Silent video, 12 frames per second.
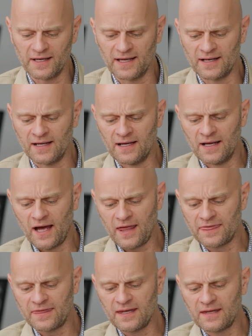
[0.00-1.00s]
And I
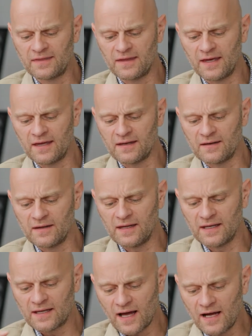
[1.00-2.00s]
think that
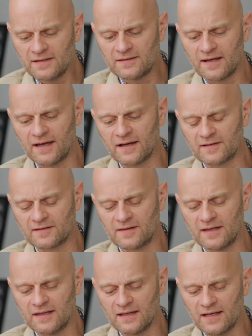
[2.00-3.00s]
in context,
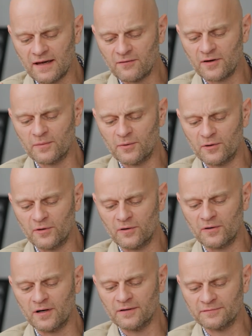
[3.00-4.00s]
the
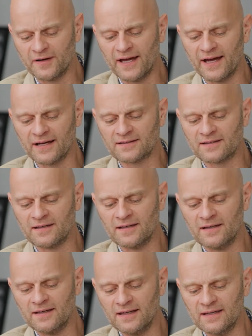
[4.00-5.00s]
inevitable effect
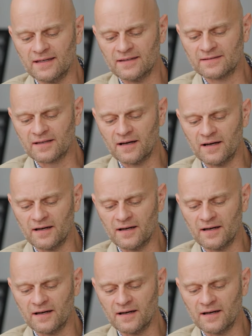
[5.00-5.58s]
is